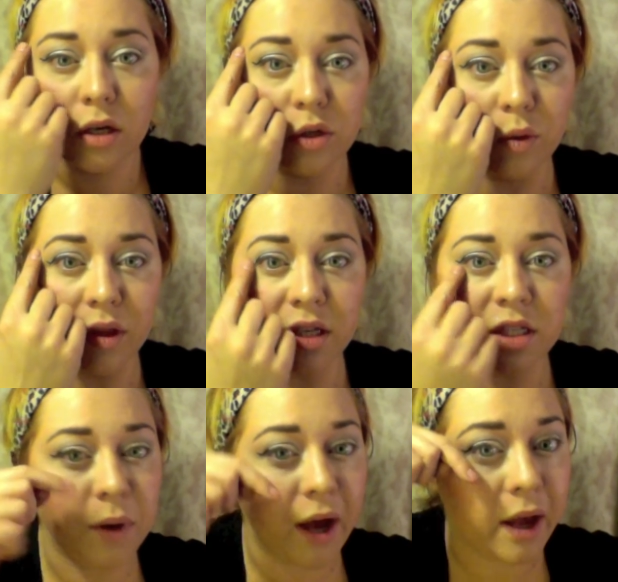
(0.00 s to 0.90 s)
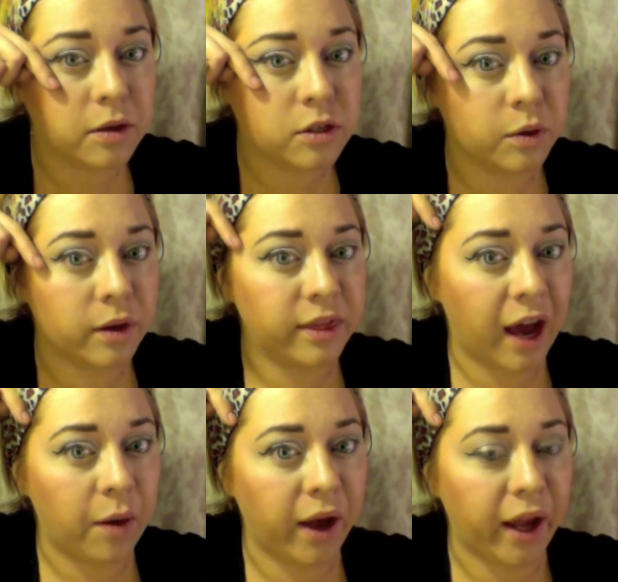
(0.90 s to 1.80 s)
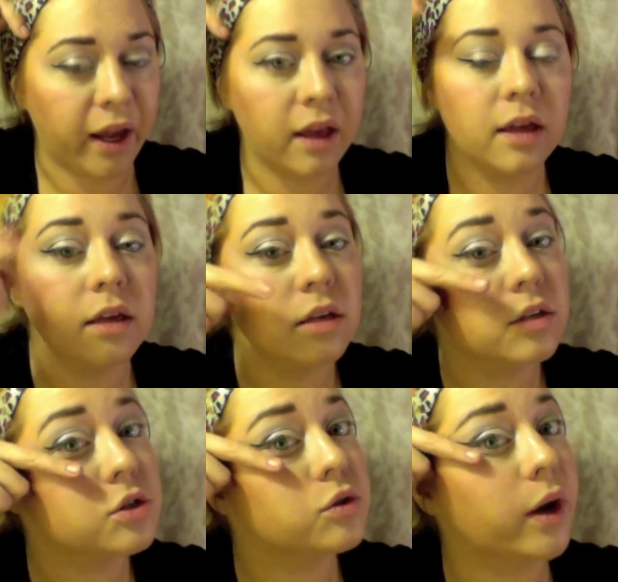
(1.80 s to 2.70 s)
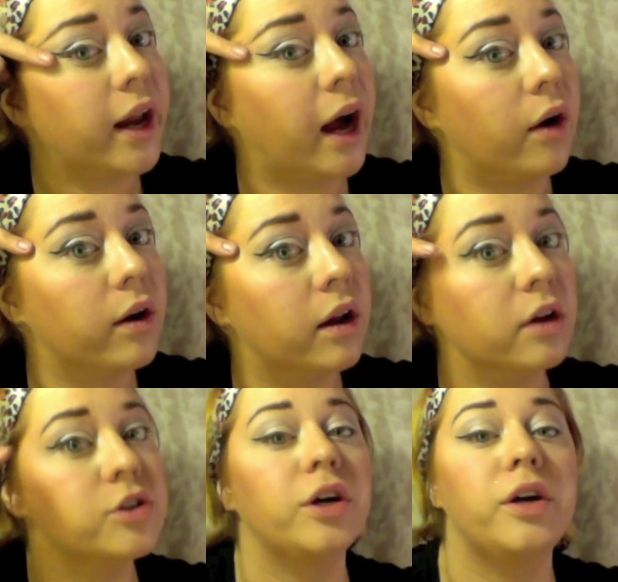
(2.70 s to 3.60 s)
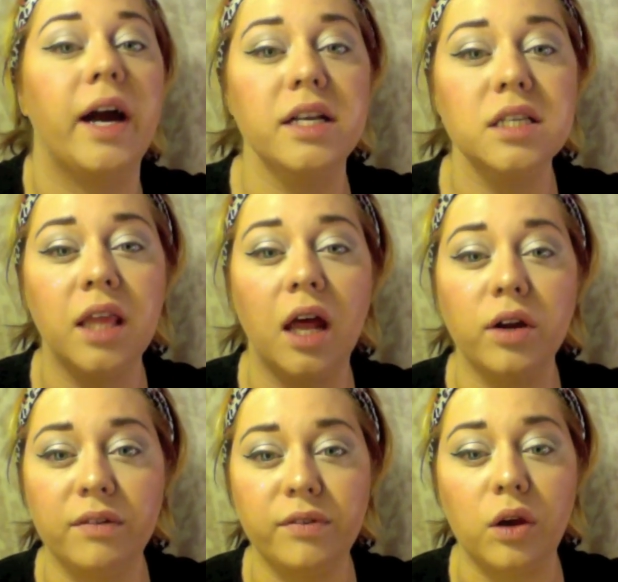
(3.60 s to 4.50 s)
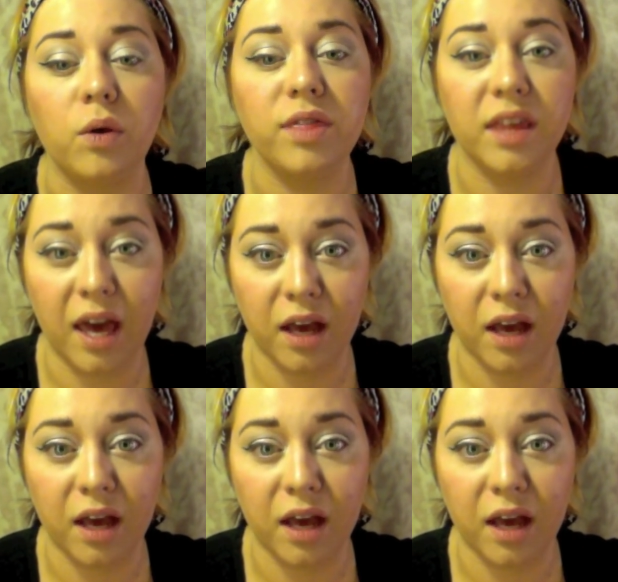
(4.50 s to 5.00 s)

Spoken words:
do it this way, do it that way, straight out, and I'll show you guys, and that'll give you the